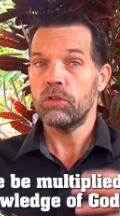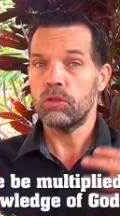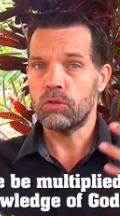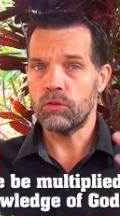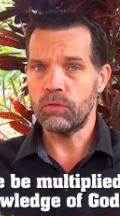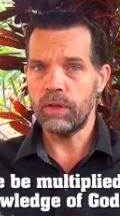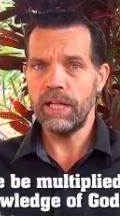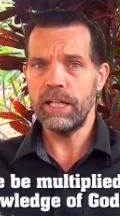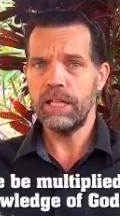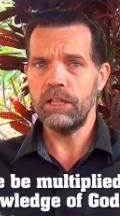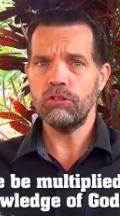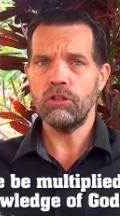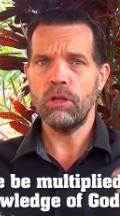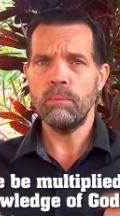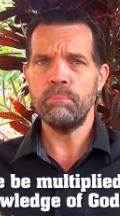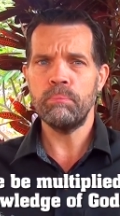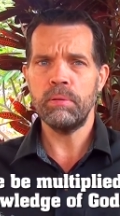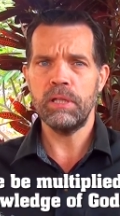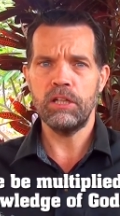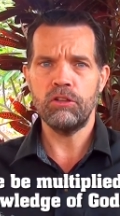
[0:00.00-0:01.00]
Grace
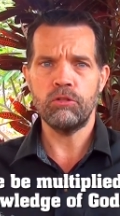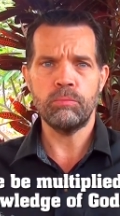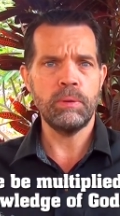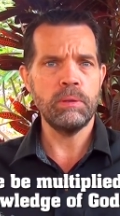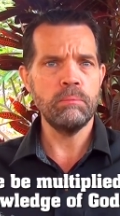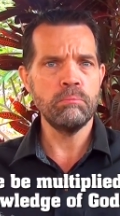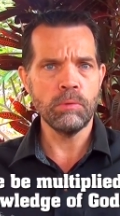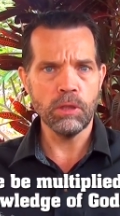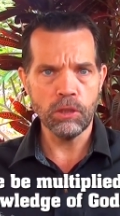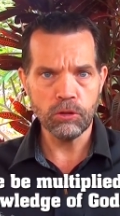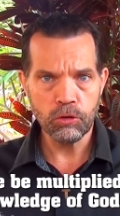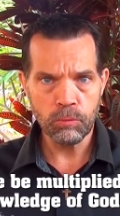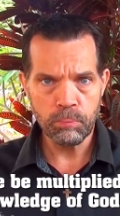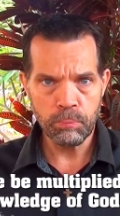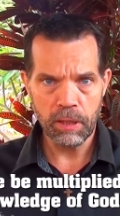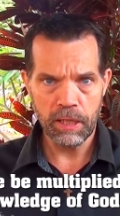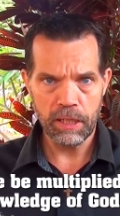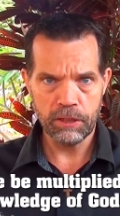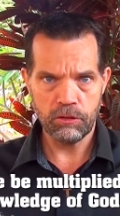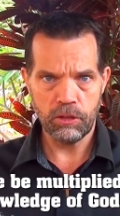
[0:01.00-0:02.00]
and peace be
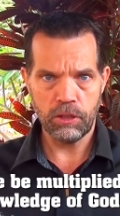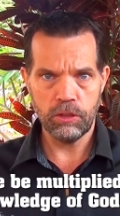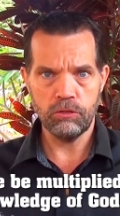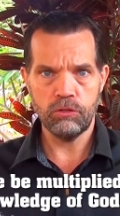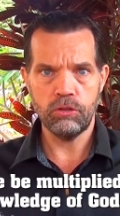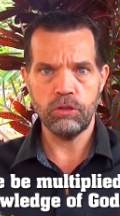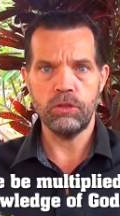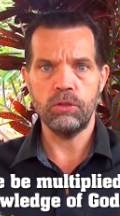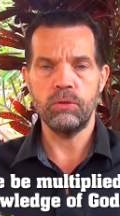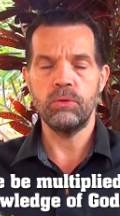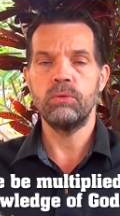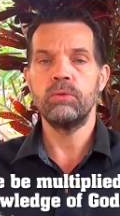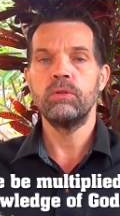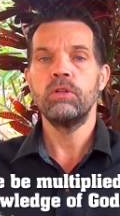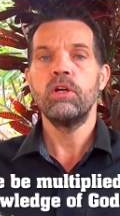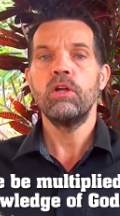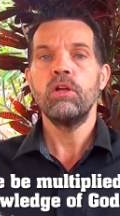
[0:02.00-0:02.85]
multiplied unto you